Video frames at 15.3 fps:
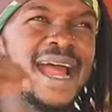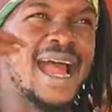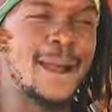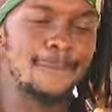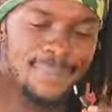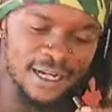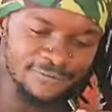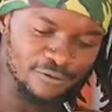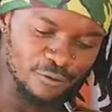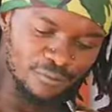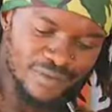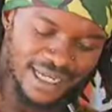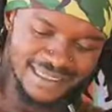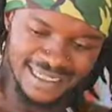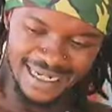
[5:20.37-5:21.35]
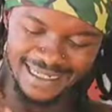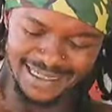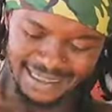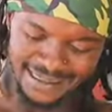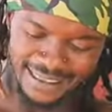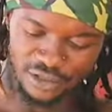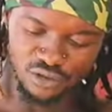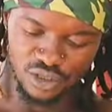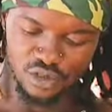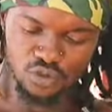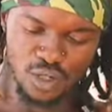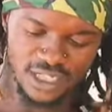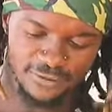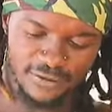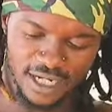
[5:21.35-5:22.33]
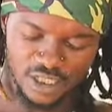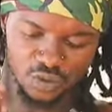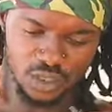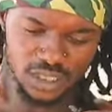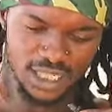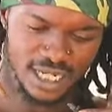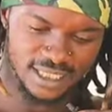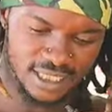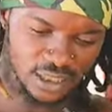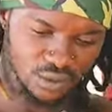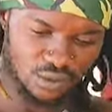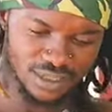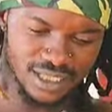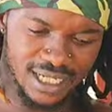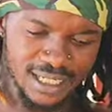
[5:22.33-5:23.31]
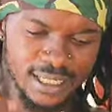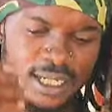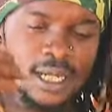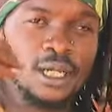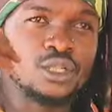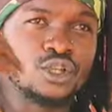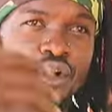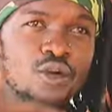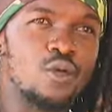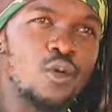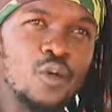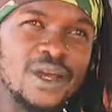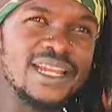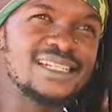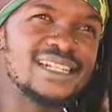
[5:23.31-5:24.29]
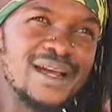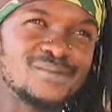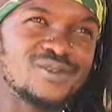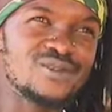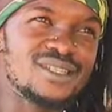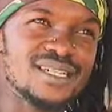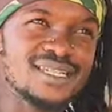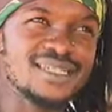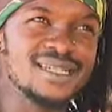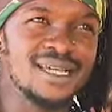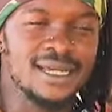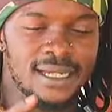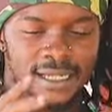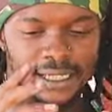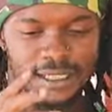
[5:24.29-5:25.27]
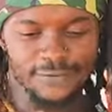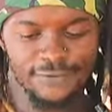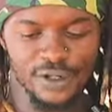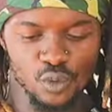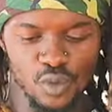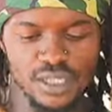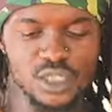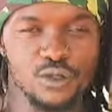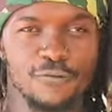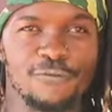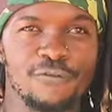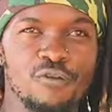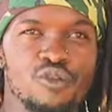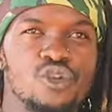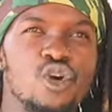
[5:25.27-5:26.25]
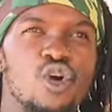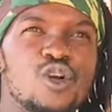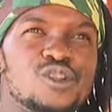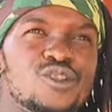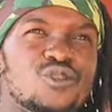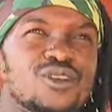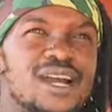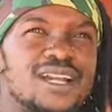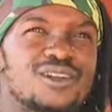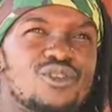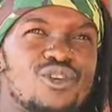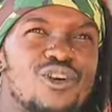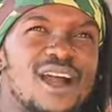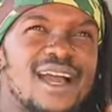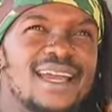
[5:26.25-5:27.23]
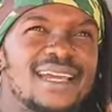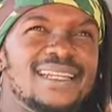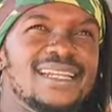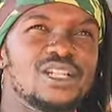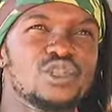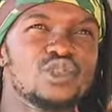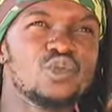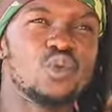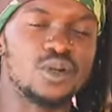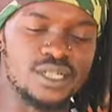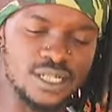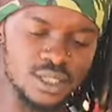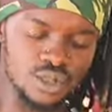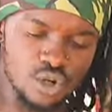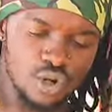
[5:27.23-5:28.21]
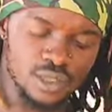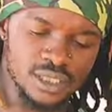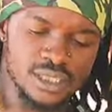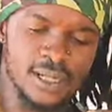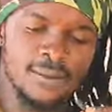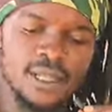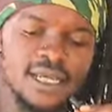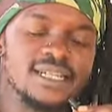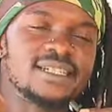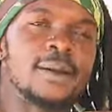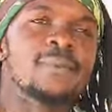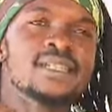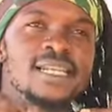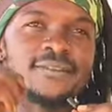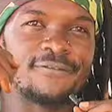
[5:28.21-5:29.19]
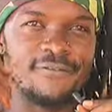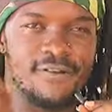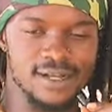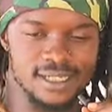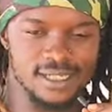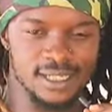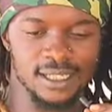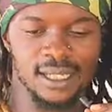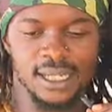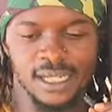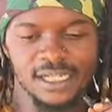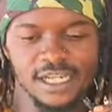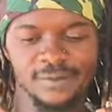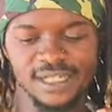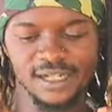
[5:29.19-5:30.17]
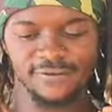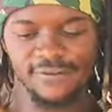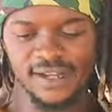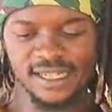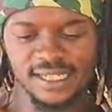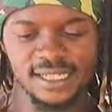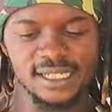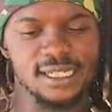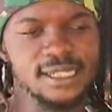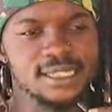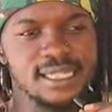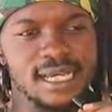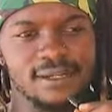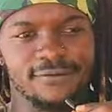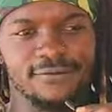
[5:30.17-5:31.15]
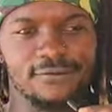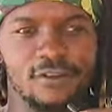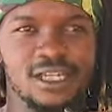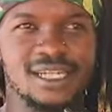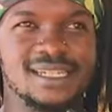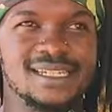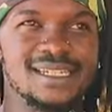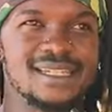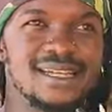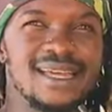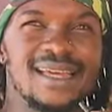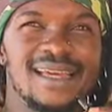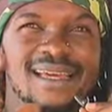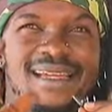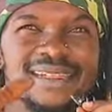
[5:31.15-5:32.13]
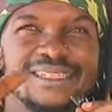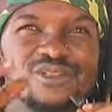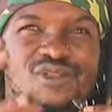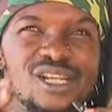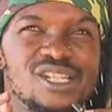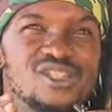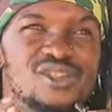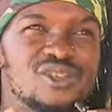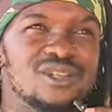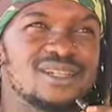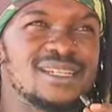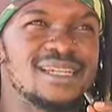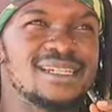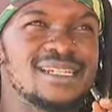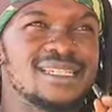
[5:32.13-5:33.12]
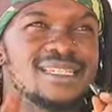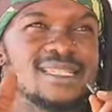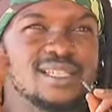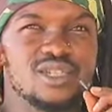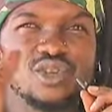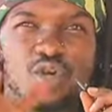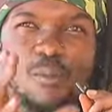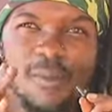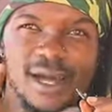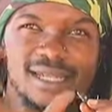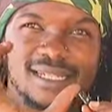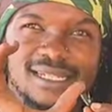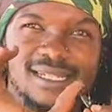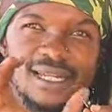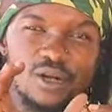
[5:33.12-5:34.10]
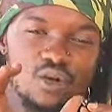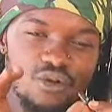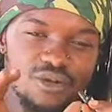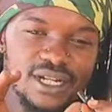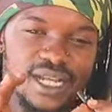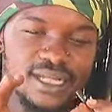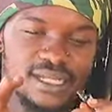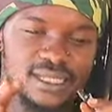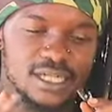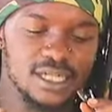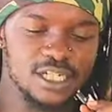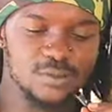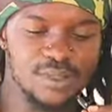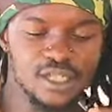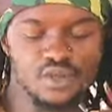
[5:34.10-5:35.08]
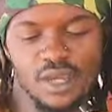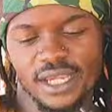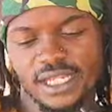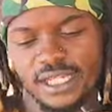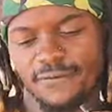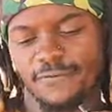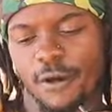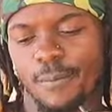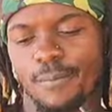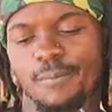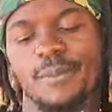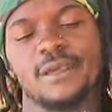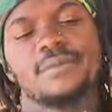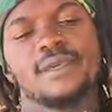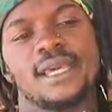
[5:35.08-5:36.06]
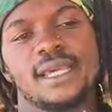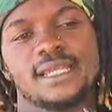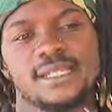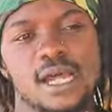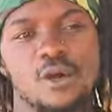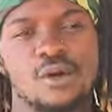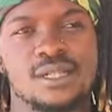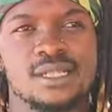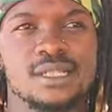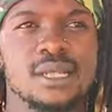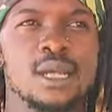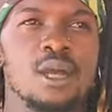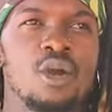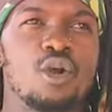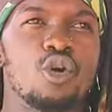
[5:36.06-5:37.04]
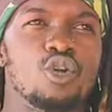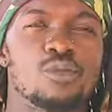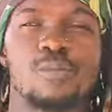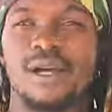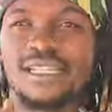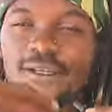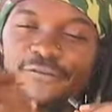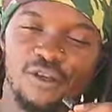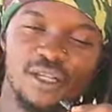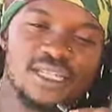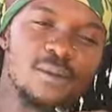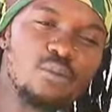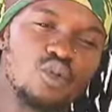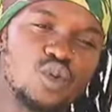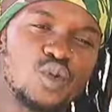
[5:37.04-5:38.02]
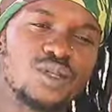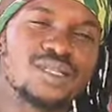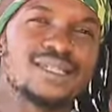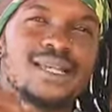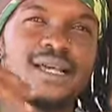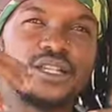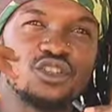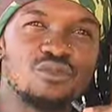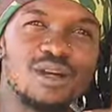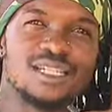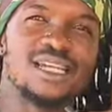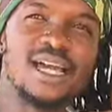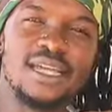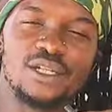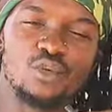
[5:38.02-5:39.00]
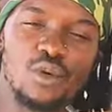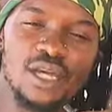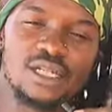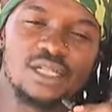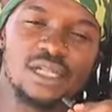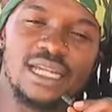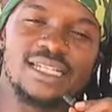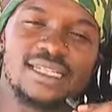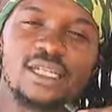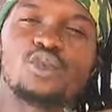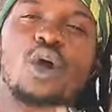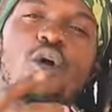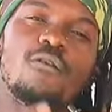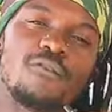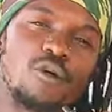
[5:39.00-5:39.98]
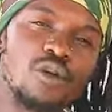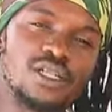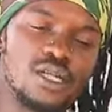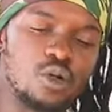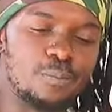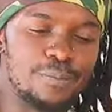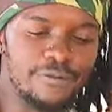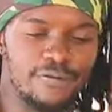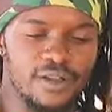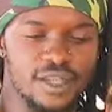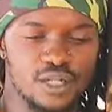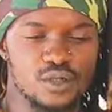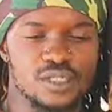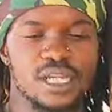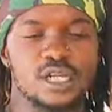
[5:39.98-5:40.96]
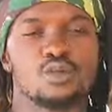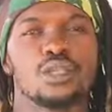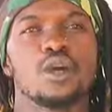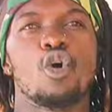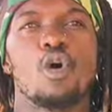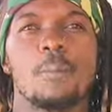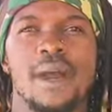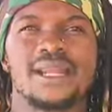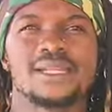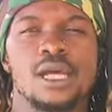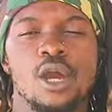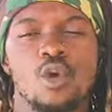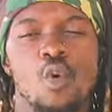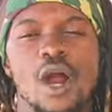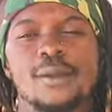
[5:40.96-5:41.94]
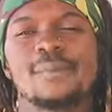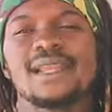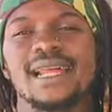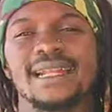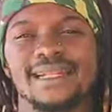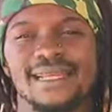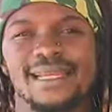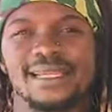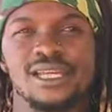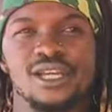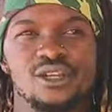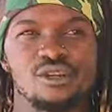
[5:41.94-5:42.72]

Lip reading: Apart from that, another thing you need to do as far as your diet is concerned, so when it comes to this frequency of food, also you can go ahead and do what is called intermittent fasting. Intermittent fasting is that eating duration that is so much condensed. It means you're eating for maybe 8 hours, but if you're somebody who's so much high in weight, let's say you are overweight, I would prefer that you start with OMAD, 1 meal a day.